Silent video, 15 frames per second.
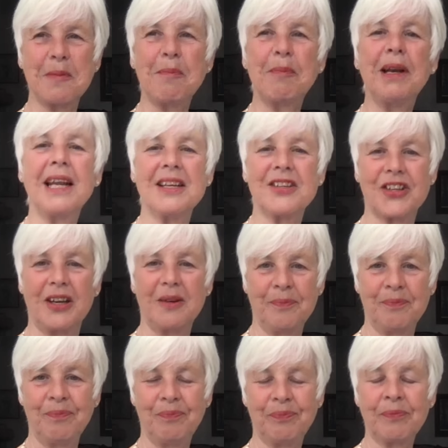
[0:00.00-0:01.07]
pleasure.
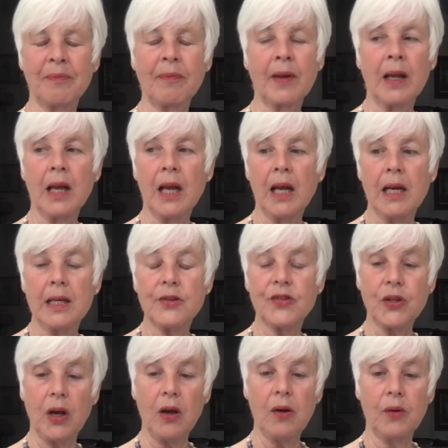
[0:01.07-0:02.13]

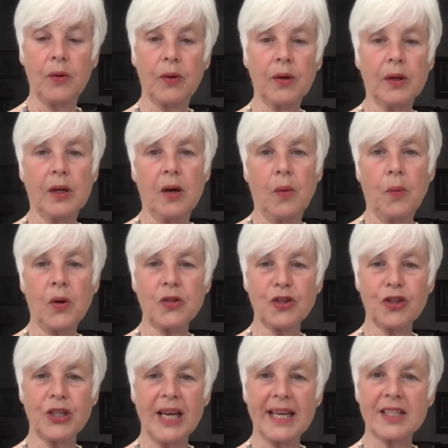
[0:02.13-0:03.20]
So,
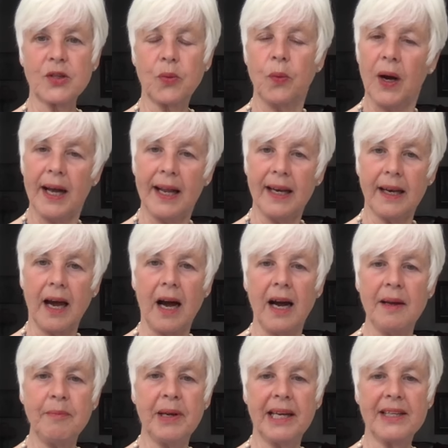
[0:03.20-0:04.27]
what's next? Well,
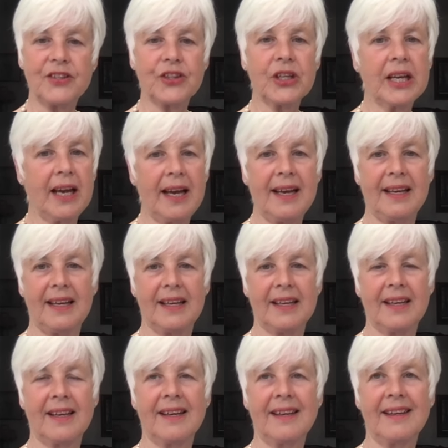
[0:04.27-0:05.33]
I made a
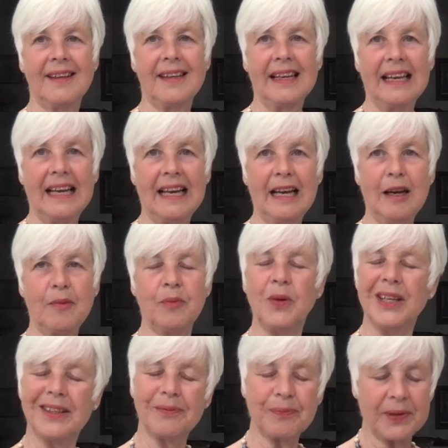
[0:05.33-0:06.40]
cake.
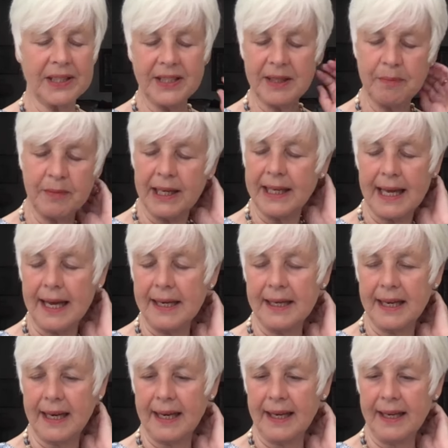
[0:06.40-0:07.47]
Well, I didn't make a
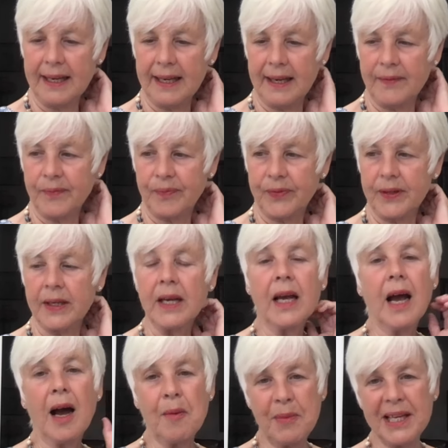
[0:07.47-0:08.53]
cake.
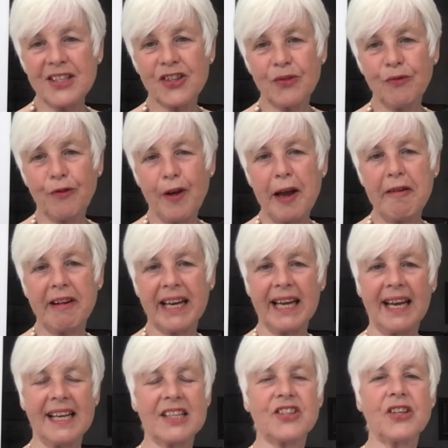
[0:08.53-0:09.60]
I made some fairy
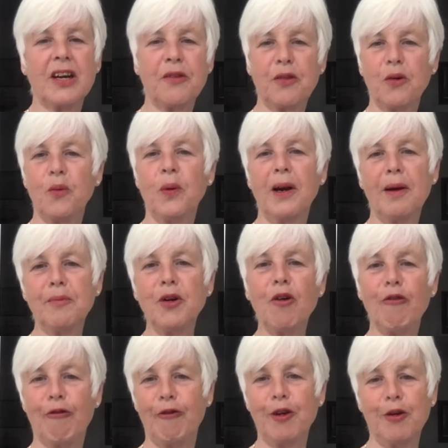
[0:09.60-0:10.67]
cakes. And I thought, well, I'm
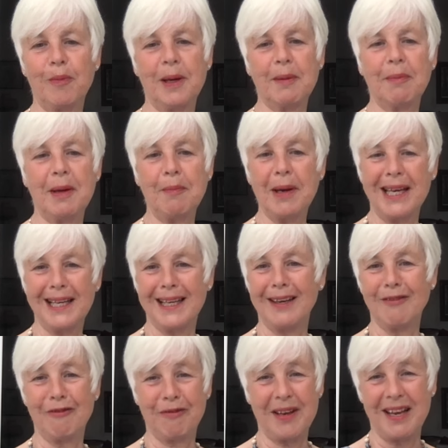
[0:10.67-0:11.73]
not filming me
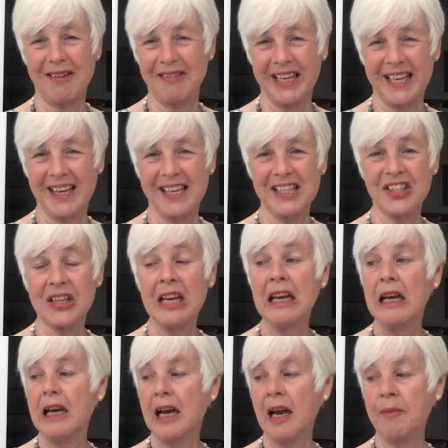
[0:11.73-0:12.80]
making fairy cakes.
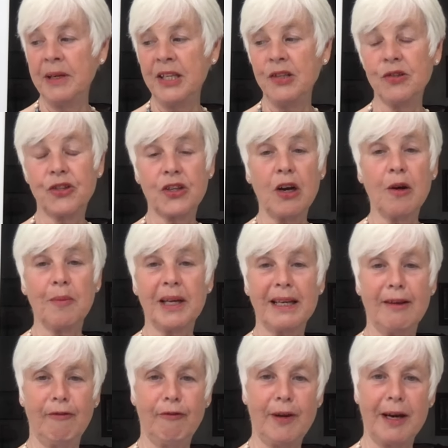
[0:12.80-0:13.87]
I mean, you start
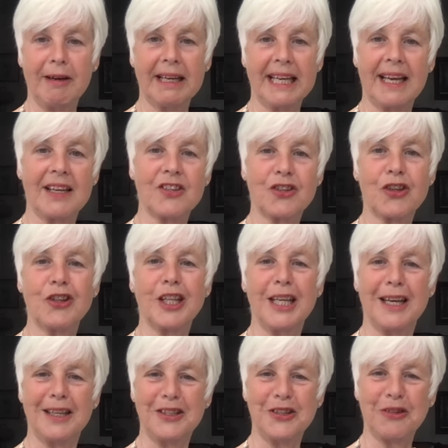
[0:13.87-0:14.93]
making fairy cakes at the
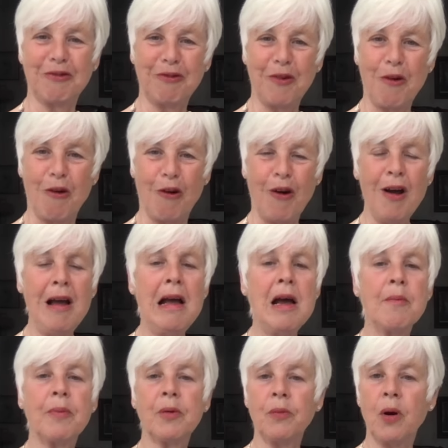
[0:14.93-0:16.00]
age of 4.
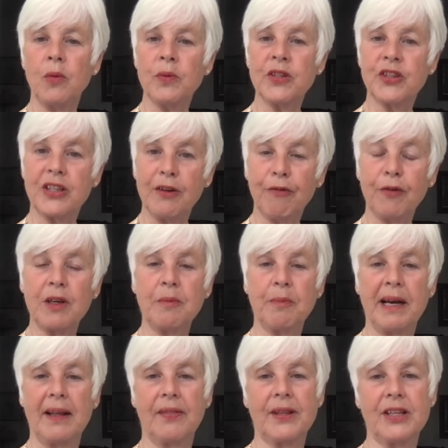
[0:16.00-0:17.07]
But what was different
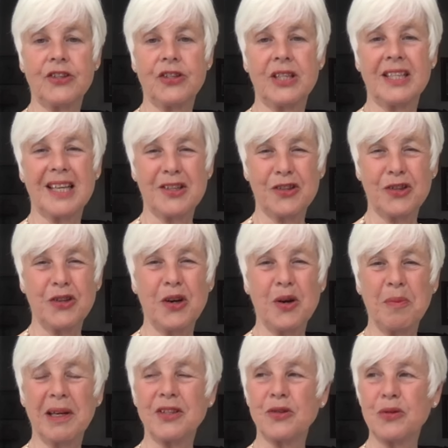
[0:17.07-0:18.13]
about this is, as you know,
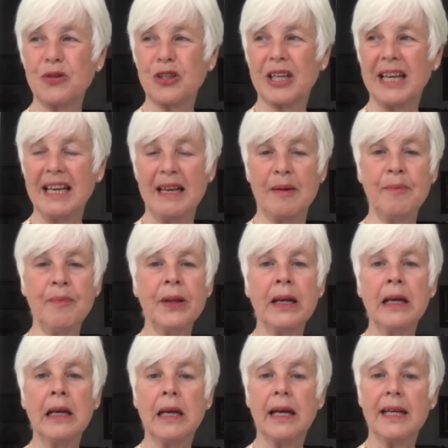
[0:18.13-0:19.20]
my daughter Kim
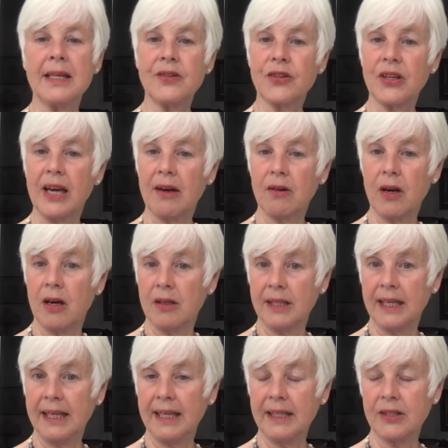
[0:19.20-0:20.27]
is now can't
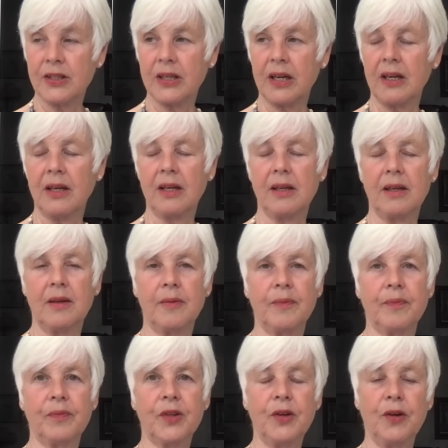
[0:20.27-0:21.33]
eat,
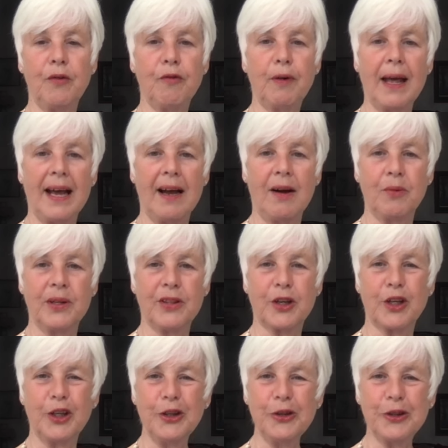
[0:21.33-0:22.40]
flour with the
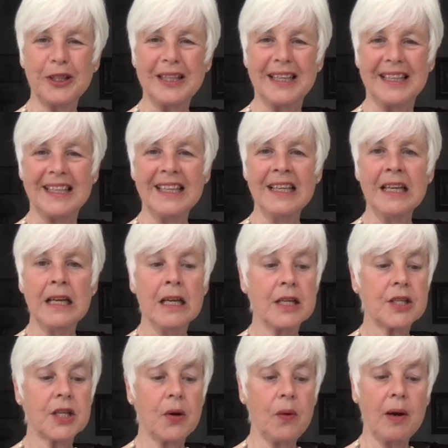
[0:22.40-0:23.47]
gluten in.
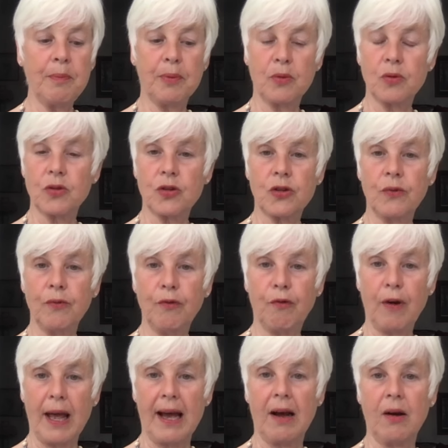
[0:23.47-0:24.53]
So I bought some
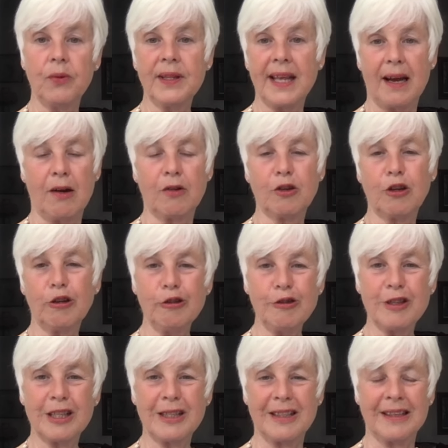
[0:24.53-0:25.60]
flour without
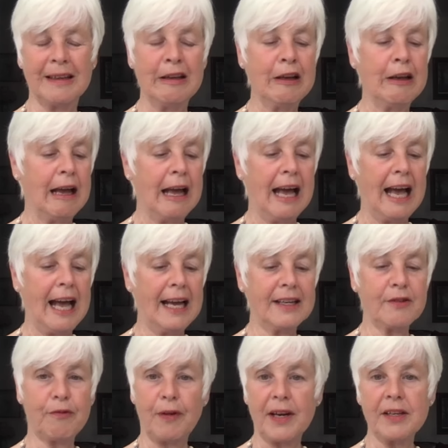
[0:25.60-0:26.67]
gluten. And
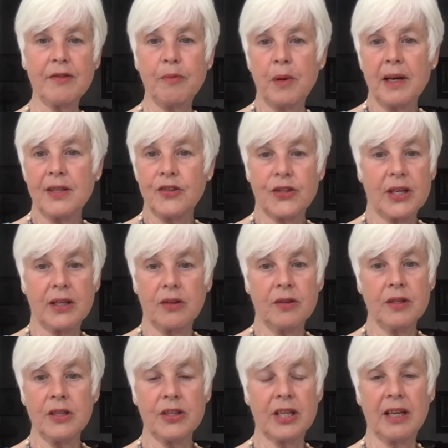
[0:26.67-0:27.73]
a friend of mine said,
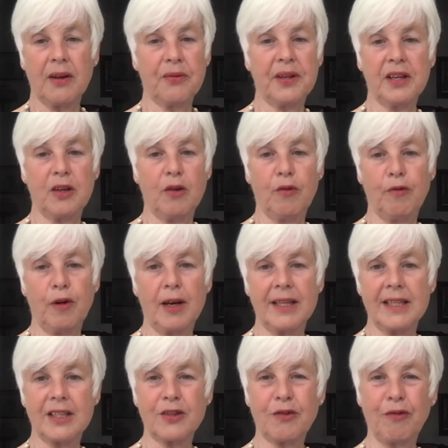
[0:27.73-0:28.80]
honestly, I think you'll
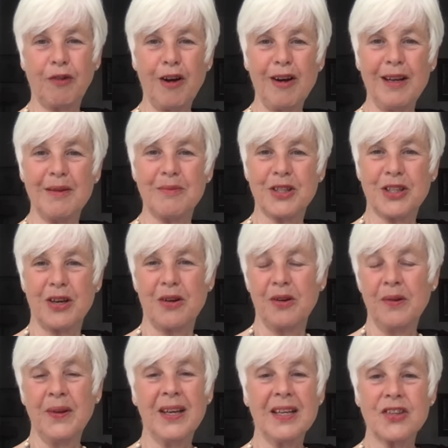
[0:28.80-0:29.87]
find it's fine. So
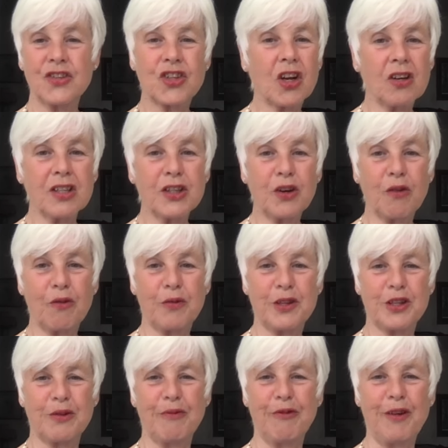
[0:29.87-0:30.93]
started off with
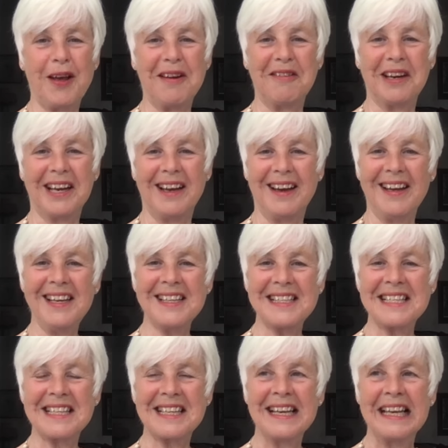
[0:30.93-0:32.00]
some fairy
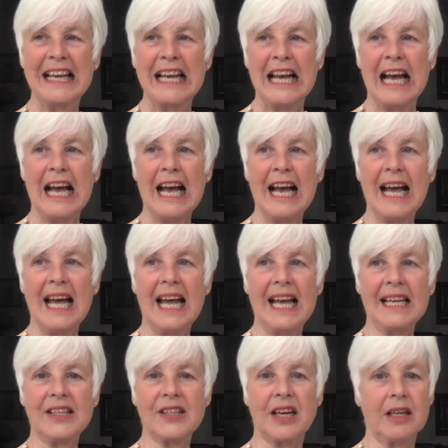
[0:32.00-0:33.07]
cakes.
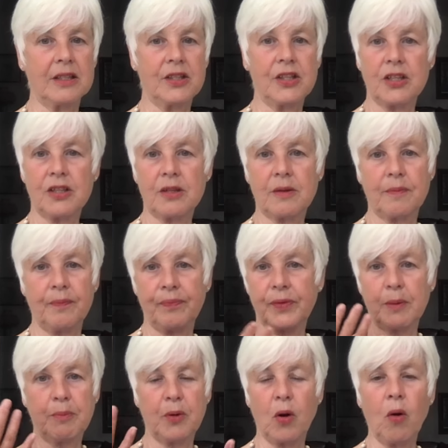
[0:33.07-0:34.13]
And I just put